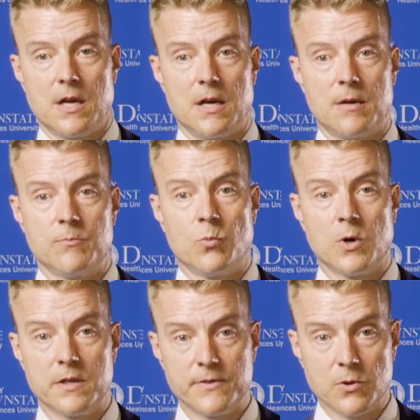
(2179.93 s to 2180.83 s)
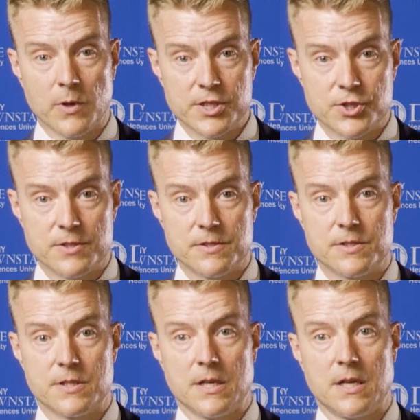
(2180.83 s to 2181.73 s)
One of the
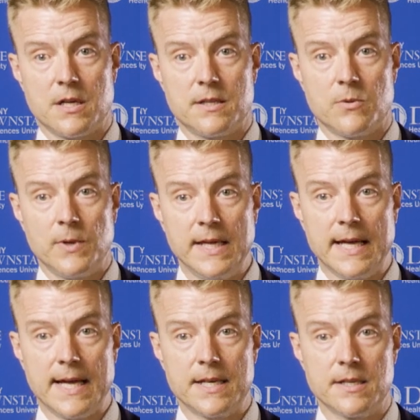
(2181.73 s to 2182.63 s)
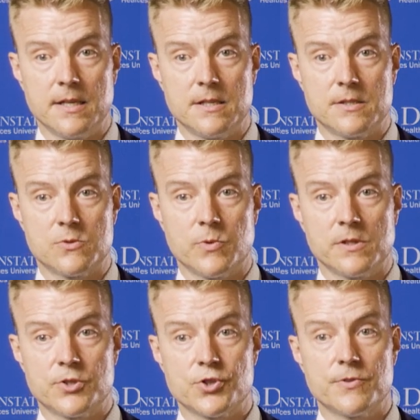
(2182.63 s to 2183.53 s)
questions that we had is,
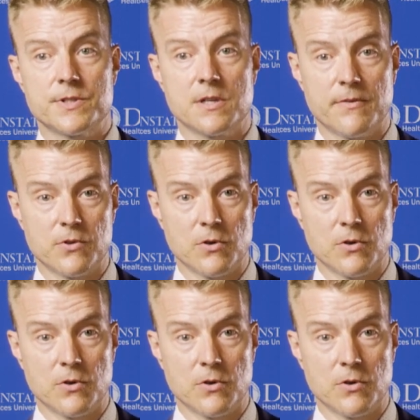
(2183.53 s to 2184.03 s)
will insurance cover